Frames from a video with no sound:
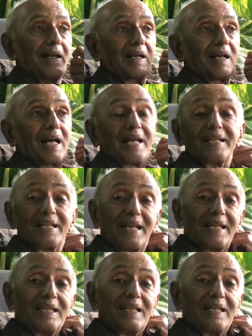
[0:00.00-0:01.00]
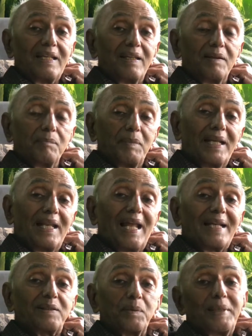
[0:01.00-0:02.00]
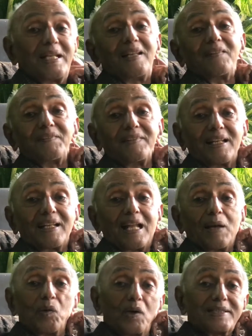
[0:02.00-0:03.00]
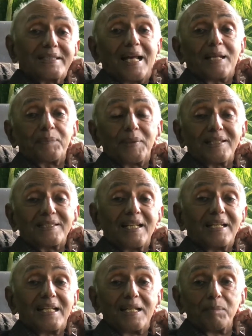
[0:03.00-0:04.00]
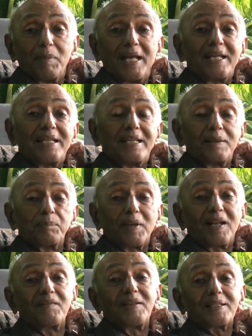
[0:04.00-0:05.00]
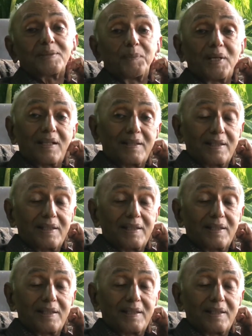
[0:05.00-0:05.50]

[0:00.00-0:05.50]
And I may like to believe that I was that person in my previous birth.